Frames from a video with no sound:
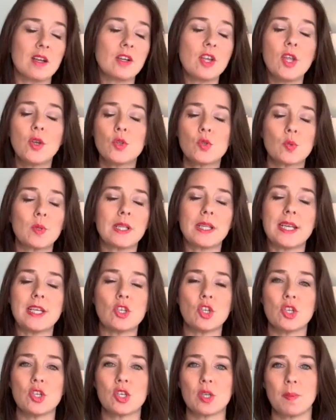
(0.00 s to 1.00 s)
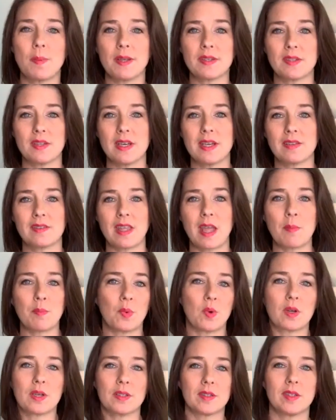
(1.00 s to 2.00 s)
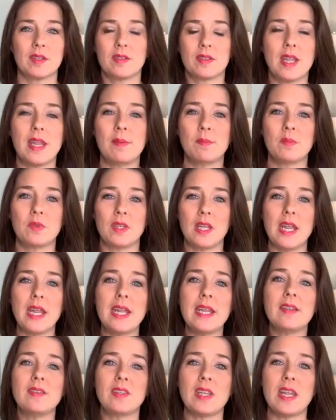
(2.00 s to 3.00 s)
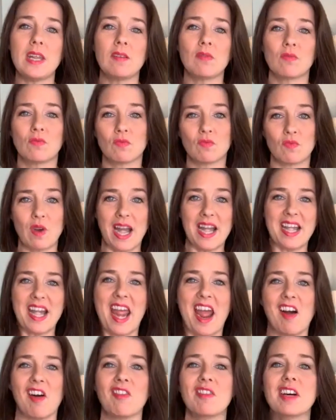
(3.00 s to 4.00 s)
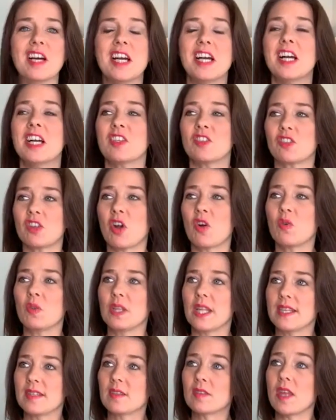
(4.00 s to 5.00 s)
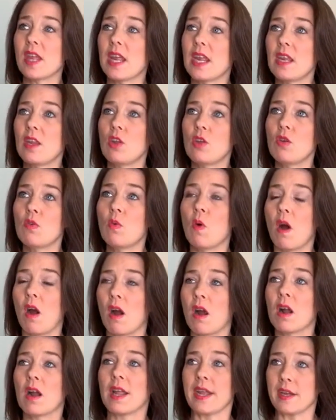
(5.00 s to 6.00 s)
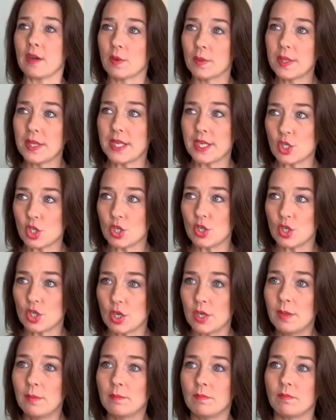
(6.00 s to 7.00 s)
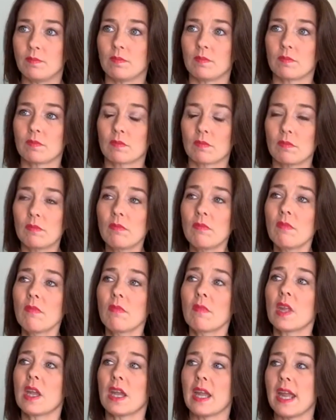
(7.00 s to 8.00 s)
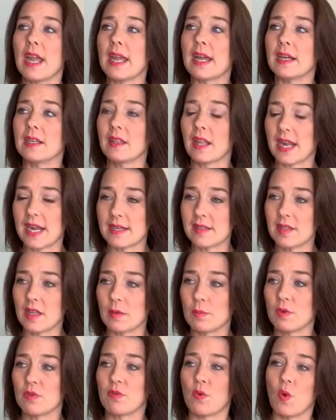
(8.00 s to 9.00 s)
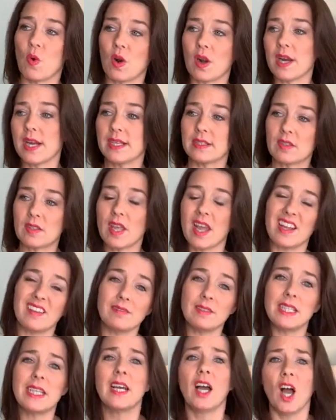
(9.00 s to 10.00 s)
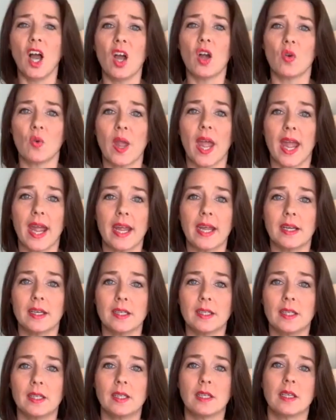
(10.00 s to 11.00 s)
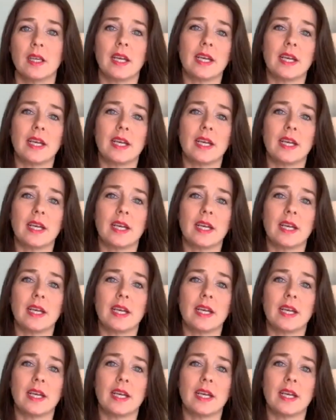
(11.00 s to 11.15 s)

And I'll use relationship as an example because it seems easy right now. So let's say you are in a relationship, and like I said before, it's like, eh, okay.